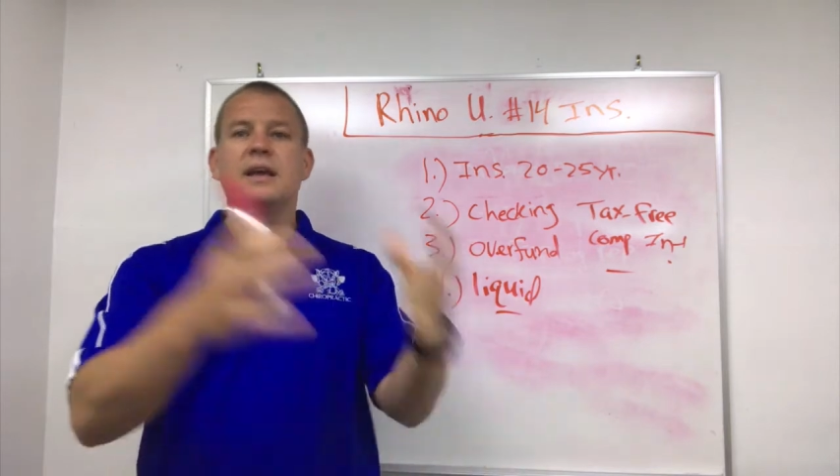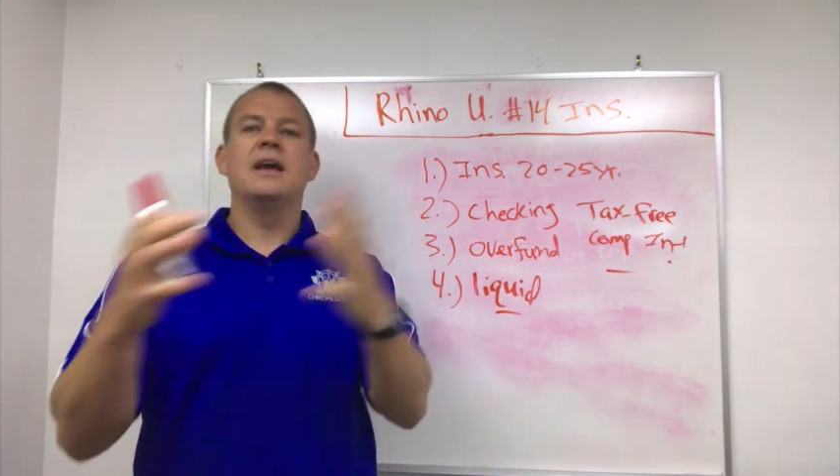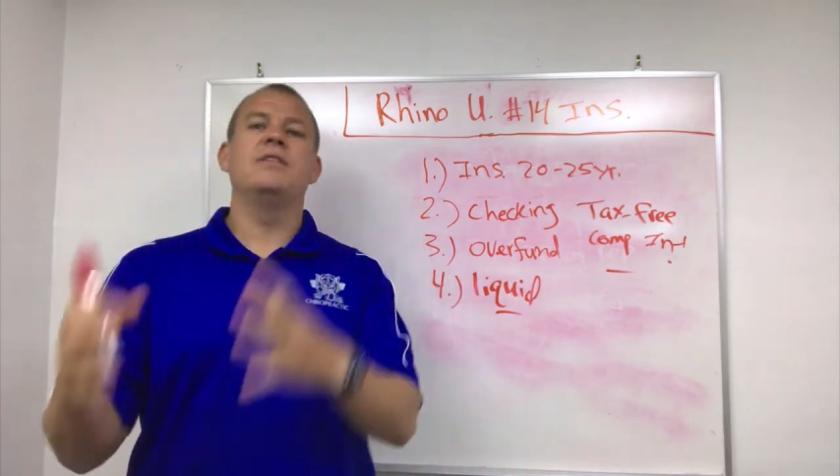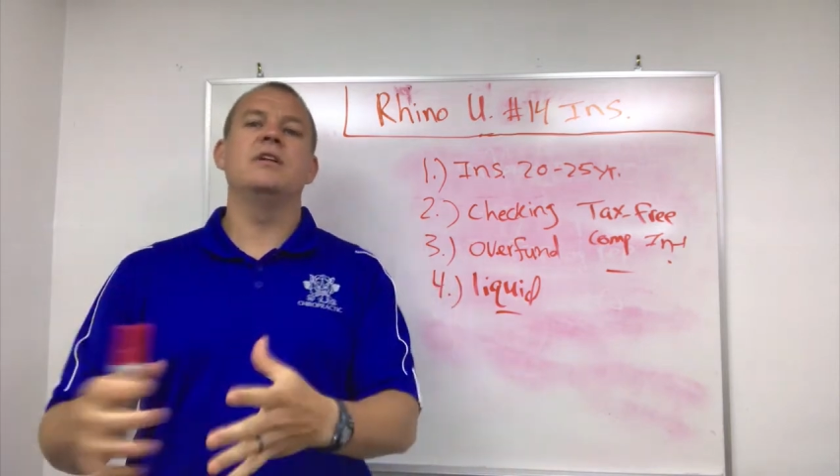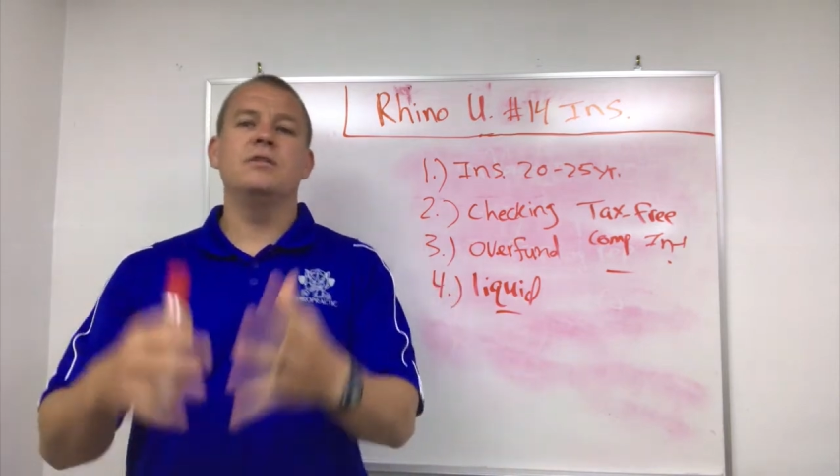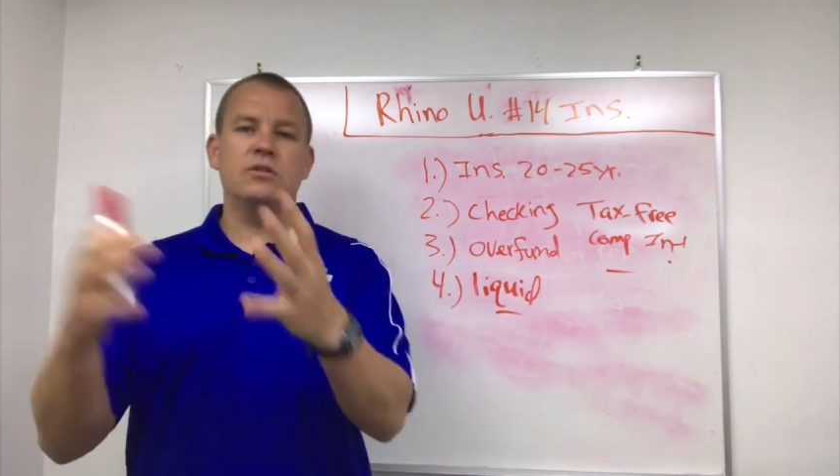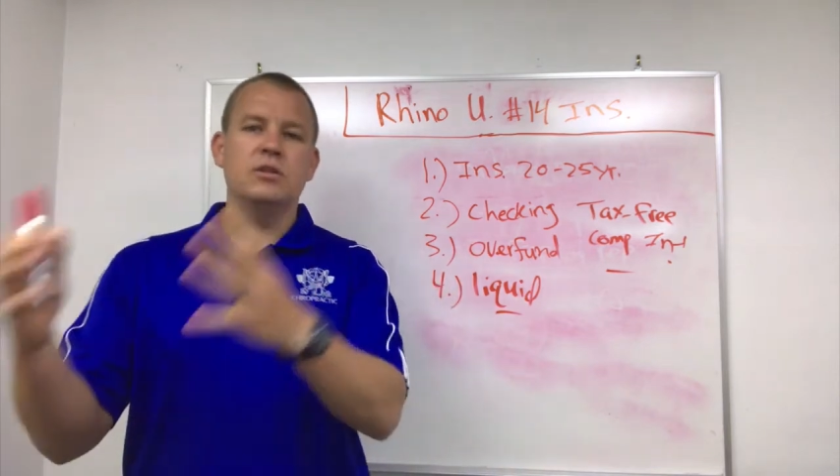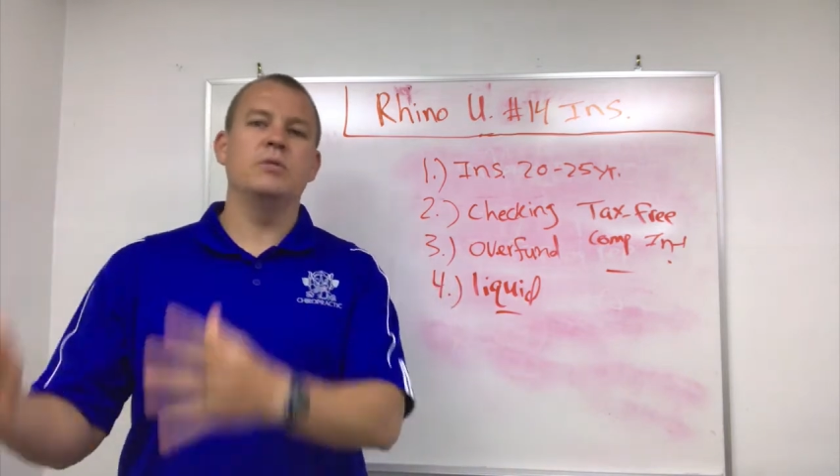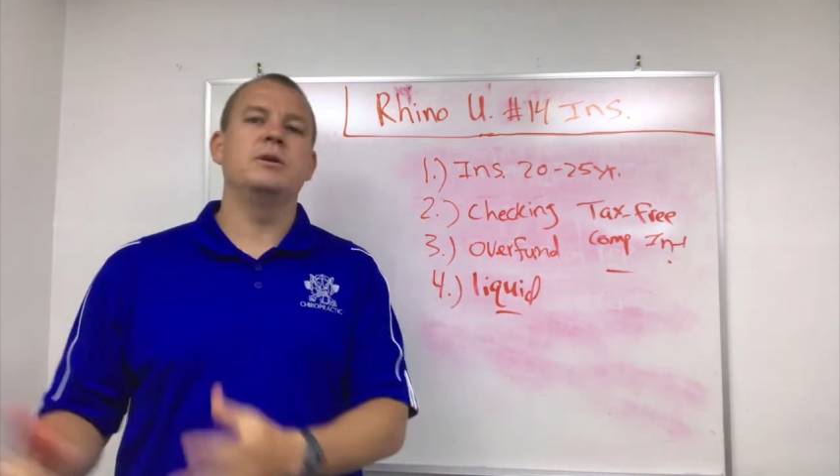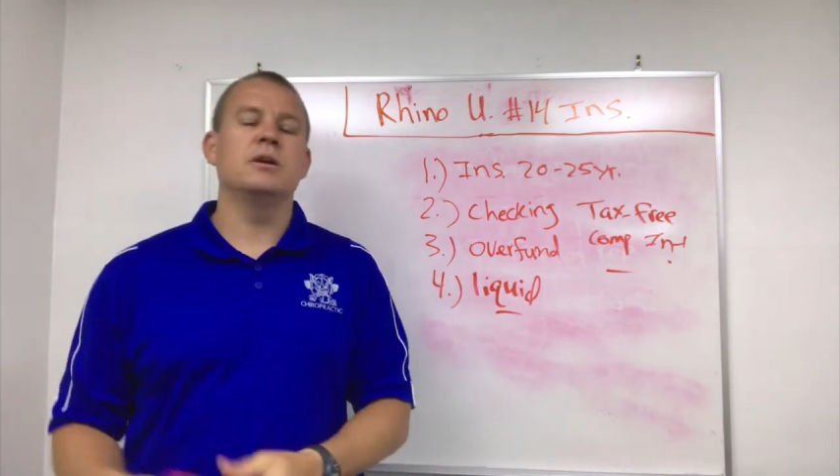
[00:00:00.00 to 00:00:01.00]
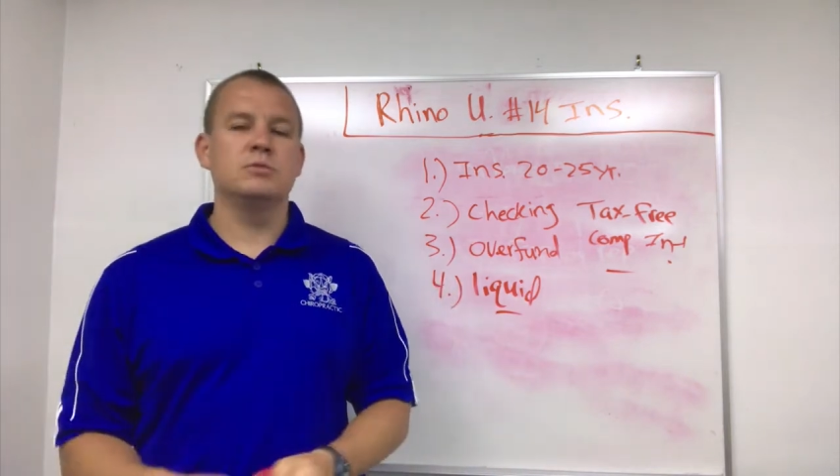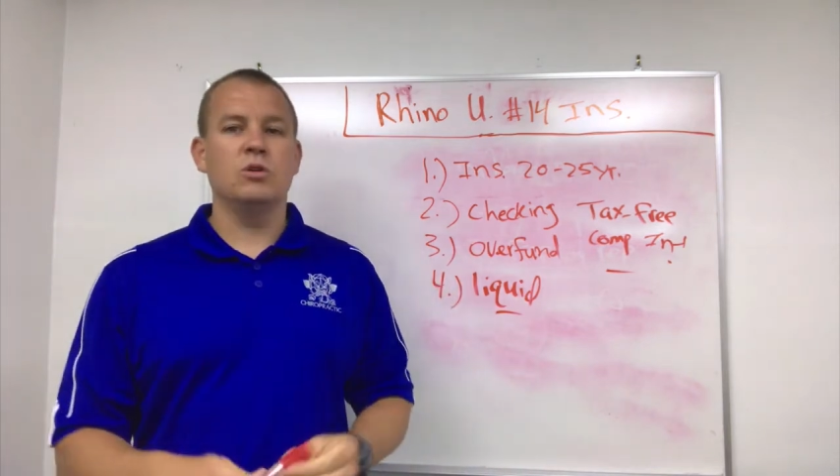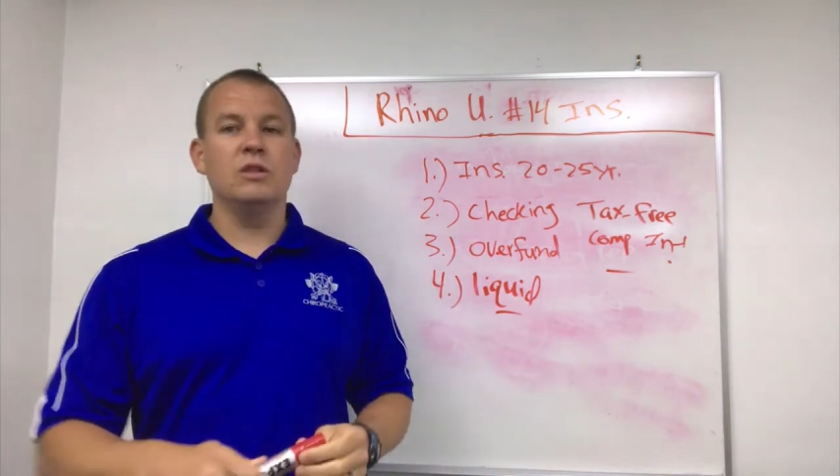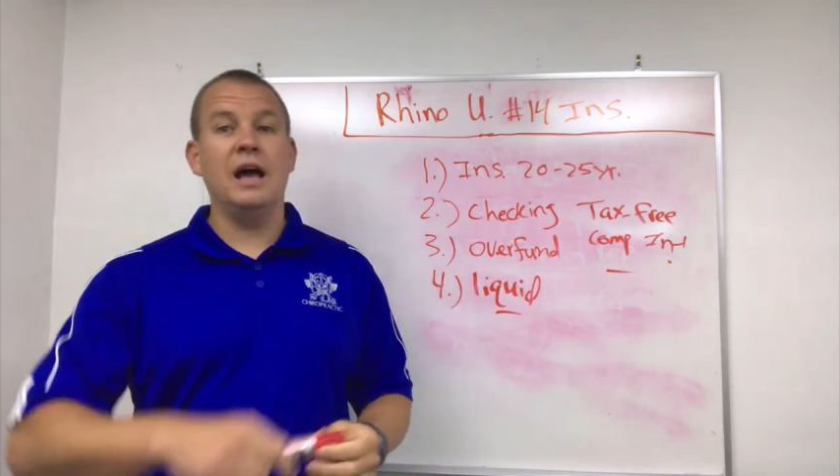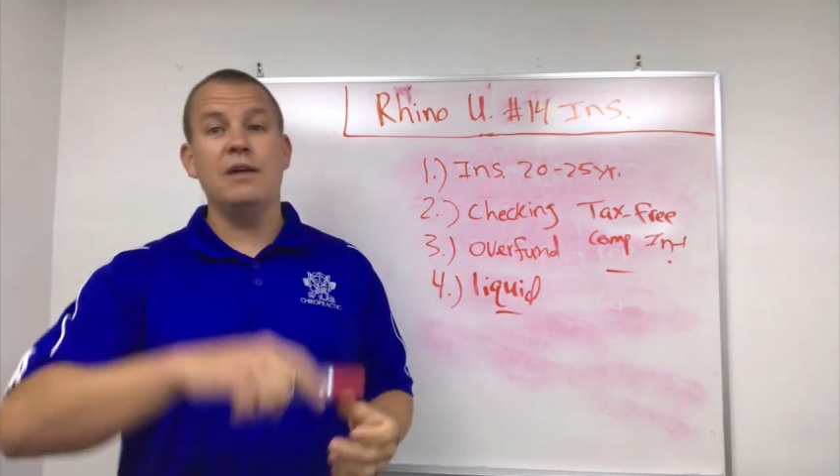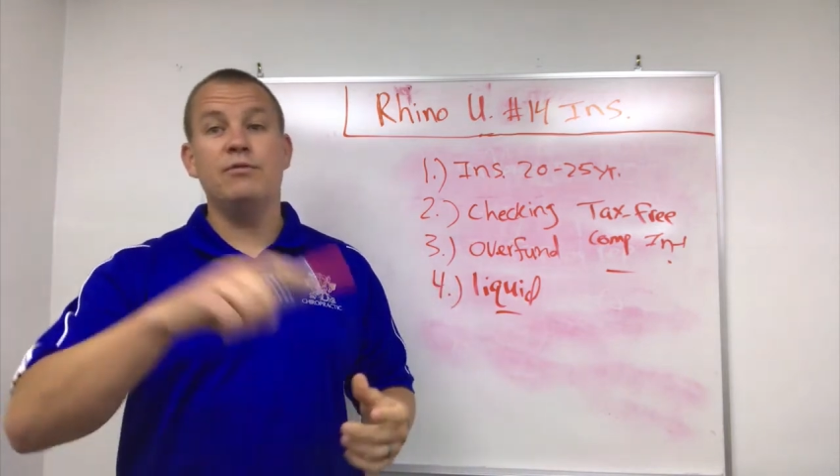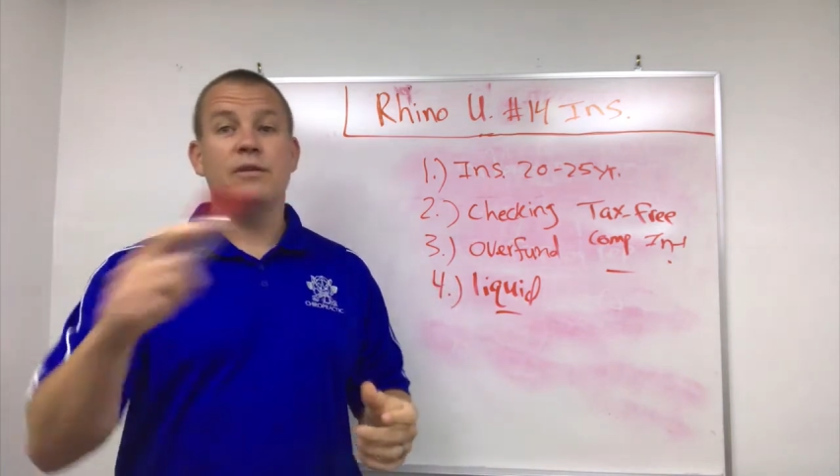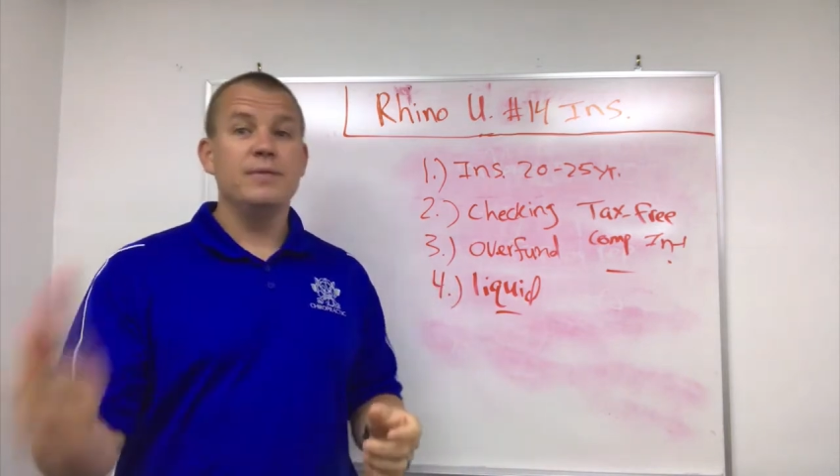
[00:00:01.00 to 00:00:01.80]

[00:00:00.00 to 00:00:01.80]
and then it little becomes whole life.